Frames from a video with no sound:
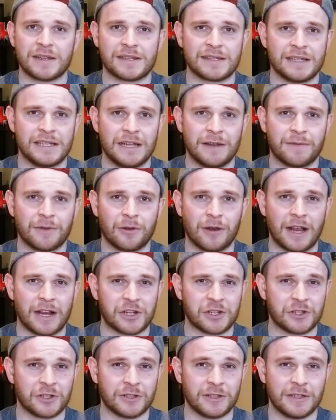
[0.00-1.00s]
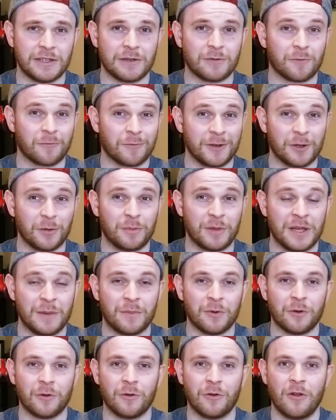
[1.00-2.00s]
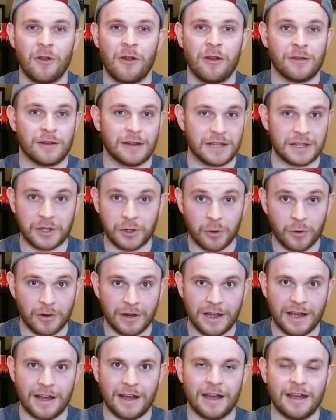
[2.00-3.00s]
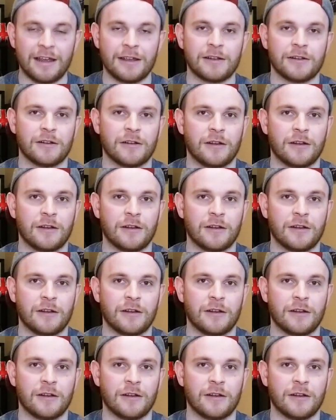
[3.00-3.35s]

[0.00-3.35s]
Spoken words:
See if they're actually real people like you and I,